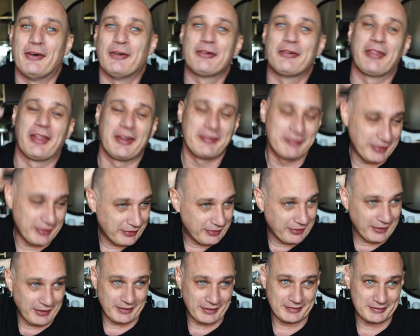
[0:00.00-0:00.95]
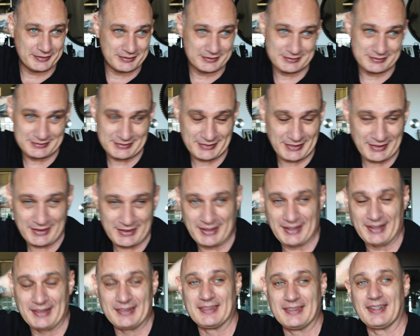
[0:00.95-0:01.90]
hold that big thing
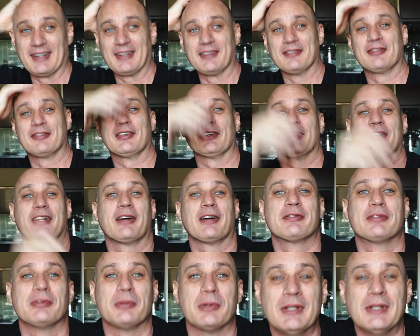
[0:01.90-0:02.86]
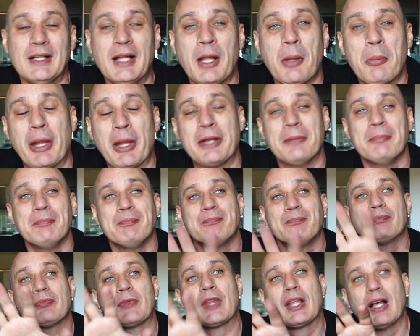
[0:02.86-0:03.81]
and feel comfortable. But
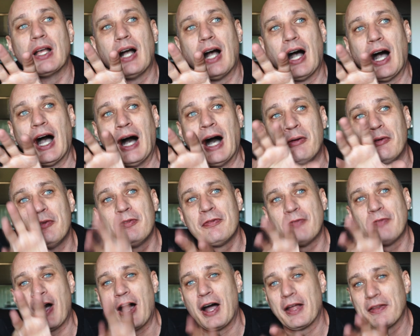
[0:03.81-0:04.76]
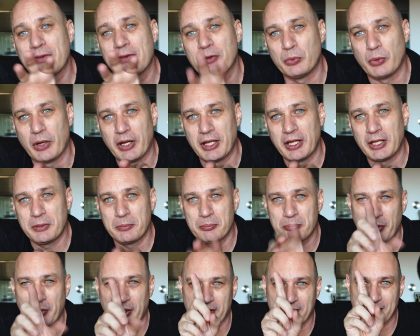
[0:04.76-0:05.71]
I'll find the
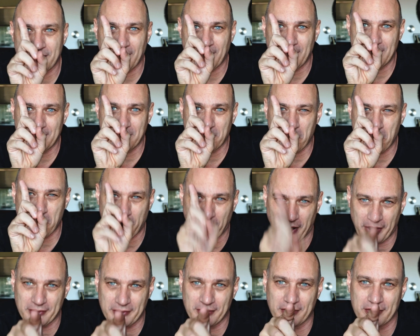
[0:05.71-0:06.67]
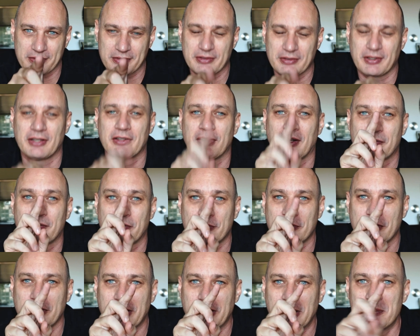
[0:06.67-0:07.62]
way, but it takes practice, and I'm
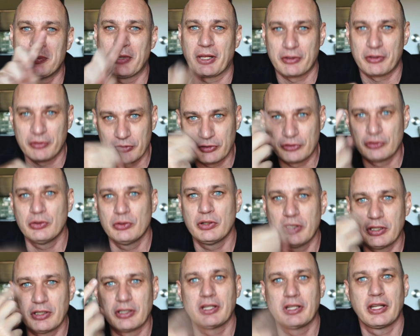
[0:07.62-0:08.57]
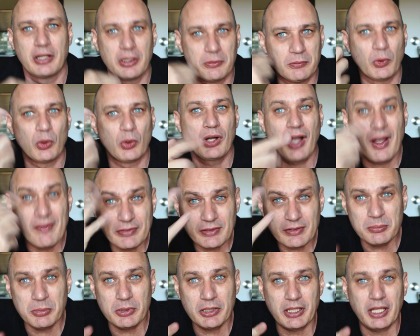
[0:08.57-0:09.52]
just gonna keep like doing it and getting more
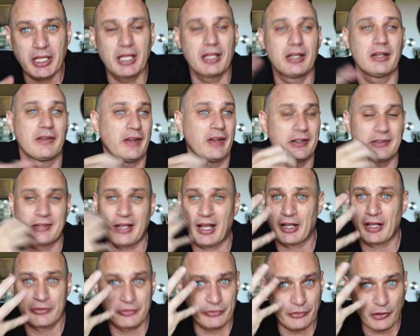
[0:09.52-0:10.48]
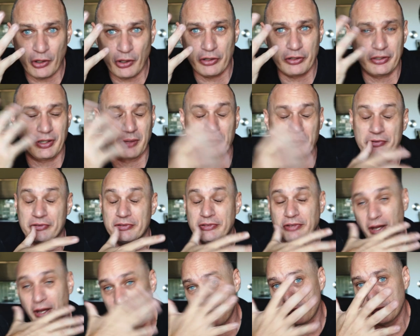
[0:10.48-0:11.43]
comfortable again. And that's how I started. I was
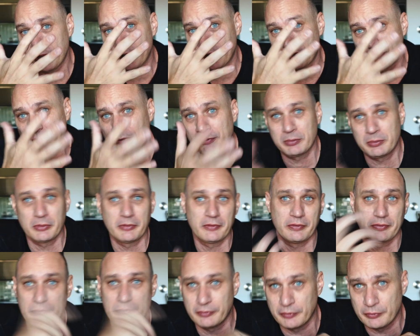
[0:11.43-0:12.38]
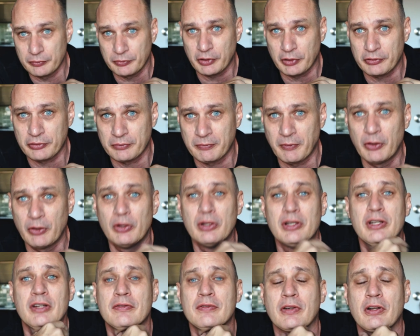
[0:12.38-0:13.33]
terribly uncomfortable. If you've watched my
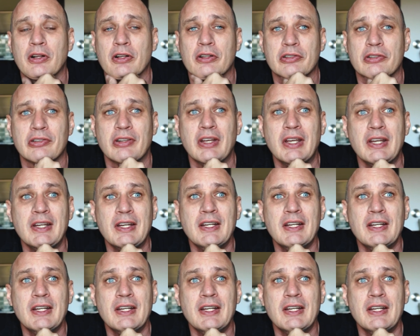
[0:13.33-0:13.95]
earlier vlogs,